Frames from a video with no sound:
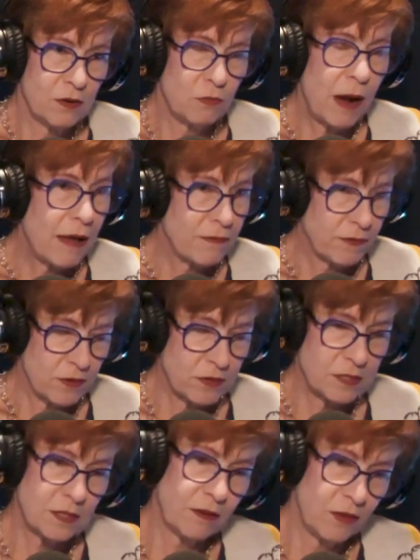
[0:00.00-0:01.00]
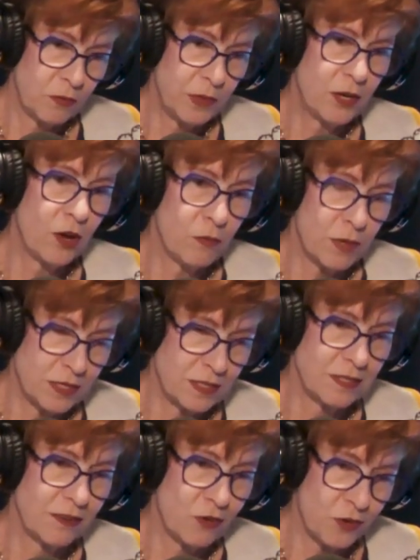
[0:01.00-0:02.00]
raffles. I mean, we always,
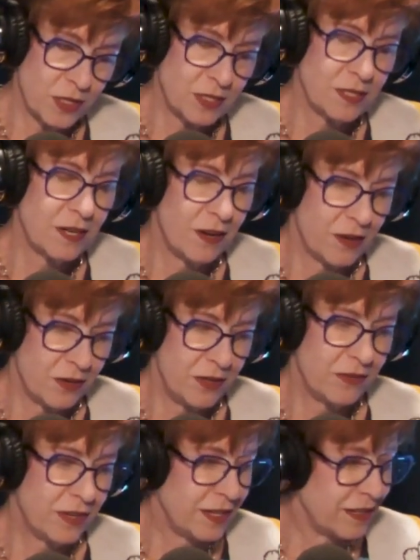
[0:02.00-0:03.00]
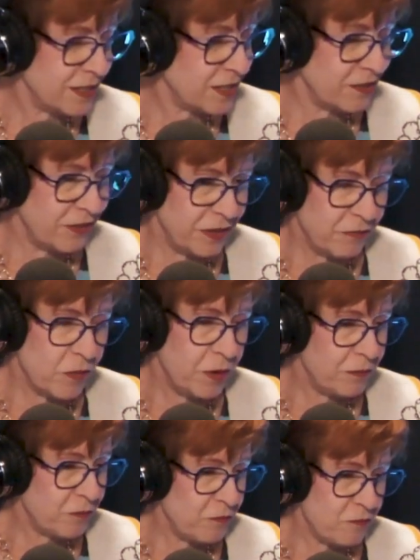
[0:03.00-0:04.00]
mm-hmm. of oh, course, you know, right. we, we
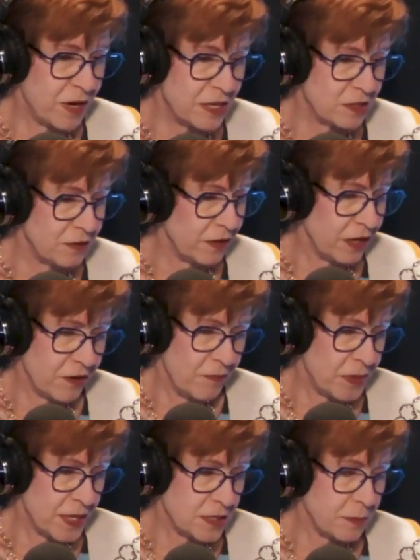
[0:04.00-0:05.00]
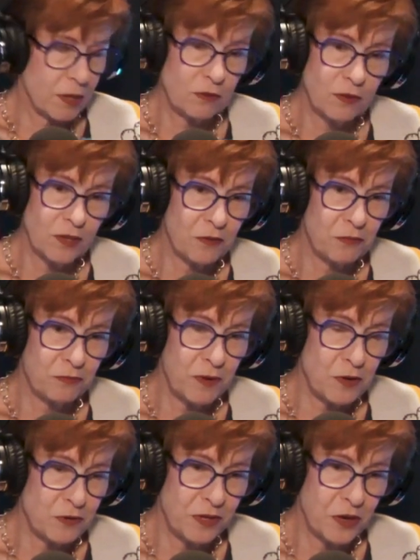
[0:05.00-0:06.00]
it's about the fun.
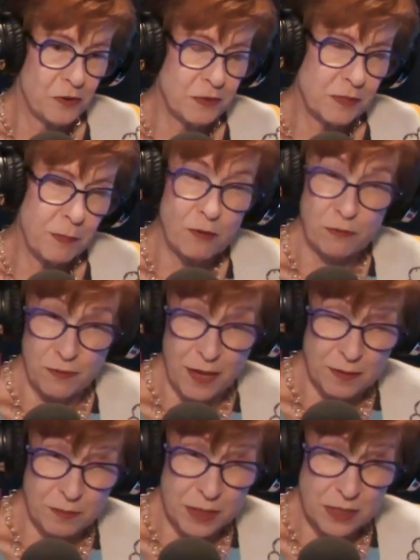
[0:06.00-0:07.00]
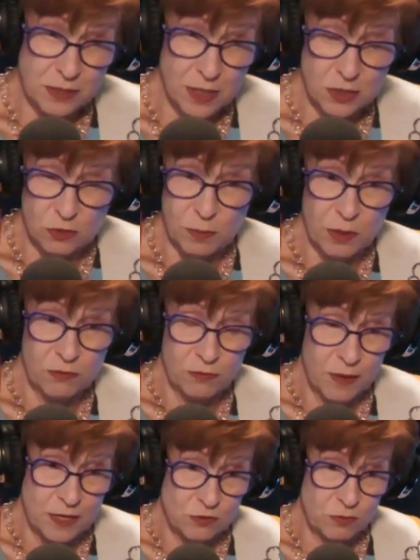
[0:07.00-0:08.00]
you know it's about fun but it's also about
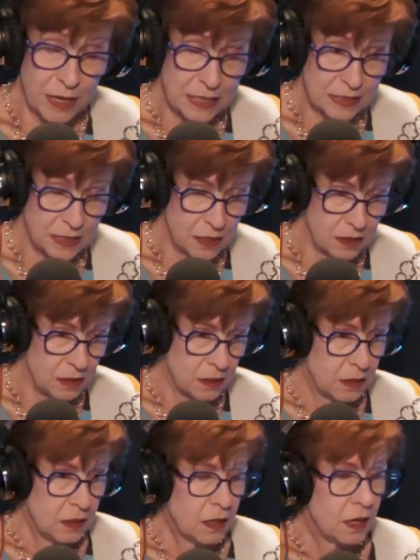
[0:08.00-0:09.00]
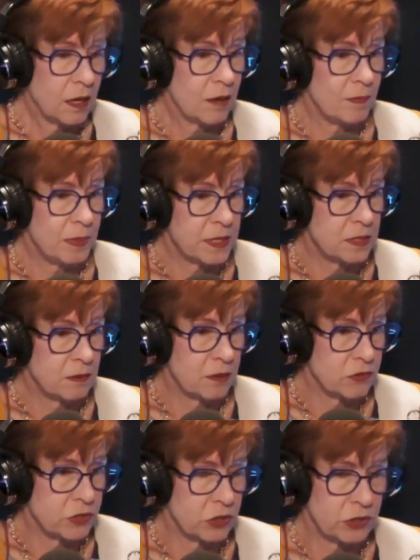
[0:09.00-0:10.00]
fundraising right um
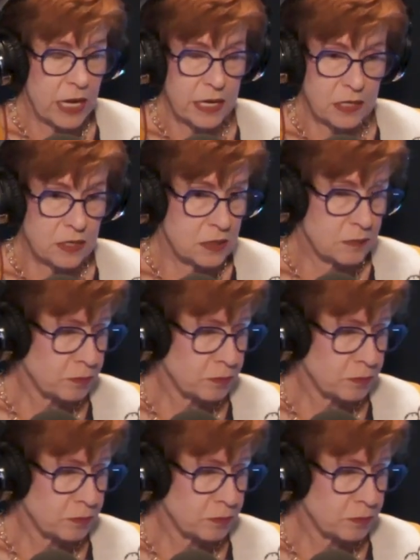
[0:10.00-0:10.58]
because the lions